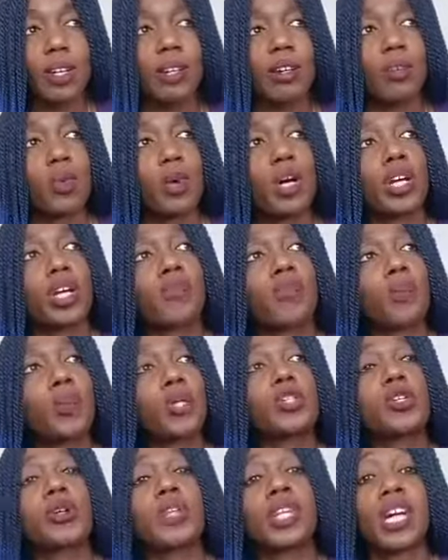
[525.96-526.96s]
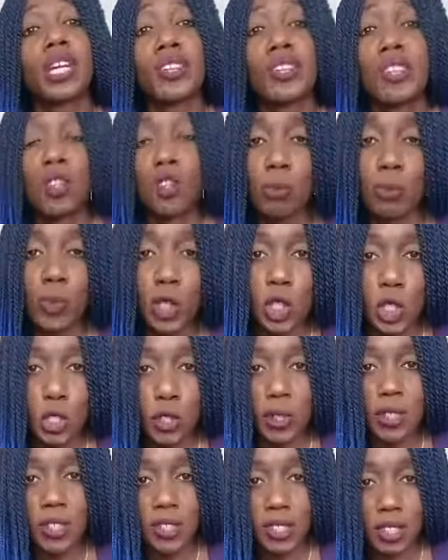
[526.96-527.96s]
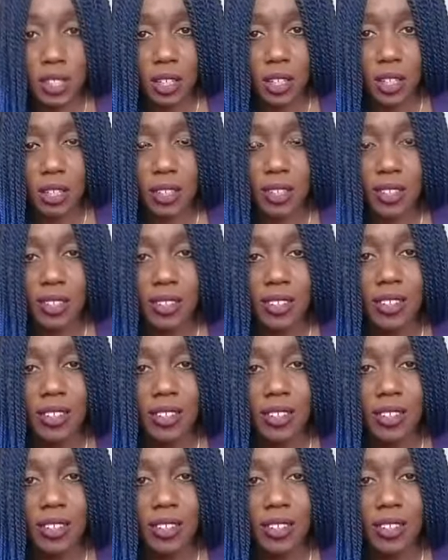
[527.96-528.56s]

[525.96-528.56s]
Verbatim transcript: What if we took that as an opportunity